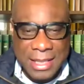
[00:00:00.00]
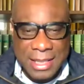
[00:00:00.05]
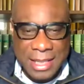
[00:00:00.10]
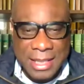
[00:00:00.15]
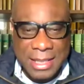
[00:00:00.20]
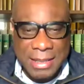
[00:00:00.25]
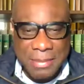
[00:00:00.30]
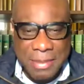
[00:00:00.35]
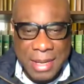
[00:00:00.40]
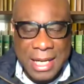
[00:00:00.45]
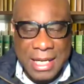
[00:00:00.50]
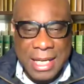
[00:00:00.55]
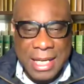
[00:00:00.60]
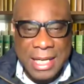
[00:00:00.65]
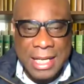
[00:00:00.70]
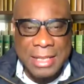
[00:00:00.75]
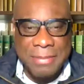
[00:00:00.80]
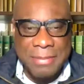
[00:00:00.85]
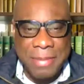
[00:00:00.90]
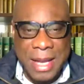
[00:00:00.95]
is a demand
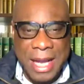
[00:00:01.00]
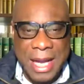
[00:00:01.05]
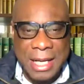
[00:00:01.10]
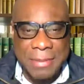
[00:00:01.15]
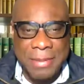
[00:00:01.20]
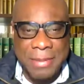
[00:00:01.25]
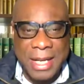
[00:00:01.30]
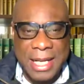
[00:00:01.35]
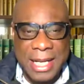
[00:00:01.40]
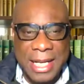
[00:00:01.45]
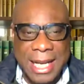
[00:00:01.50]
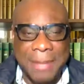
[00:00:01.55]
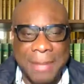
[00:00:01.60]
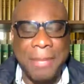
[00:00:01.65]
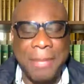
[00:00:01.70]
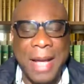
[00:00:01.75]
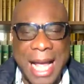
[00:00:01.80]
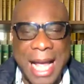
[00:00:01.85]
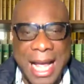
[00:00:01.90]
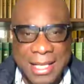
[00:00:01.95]
that is backed by the
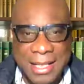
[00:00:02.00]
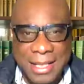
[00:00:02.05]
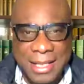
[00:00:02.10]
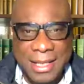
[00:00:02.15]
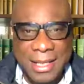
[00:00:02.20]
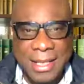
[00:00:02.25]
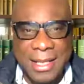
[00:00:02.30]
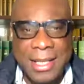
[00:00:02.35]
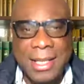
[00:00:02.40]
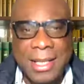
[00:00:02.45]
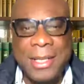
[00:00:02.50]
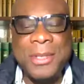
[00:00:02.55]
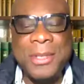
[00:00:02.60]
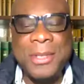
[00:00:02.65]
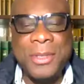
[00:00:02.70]
capacity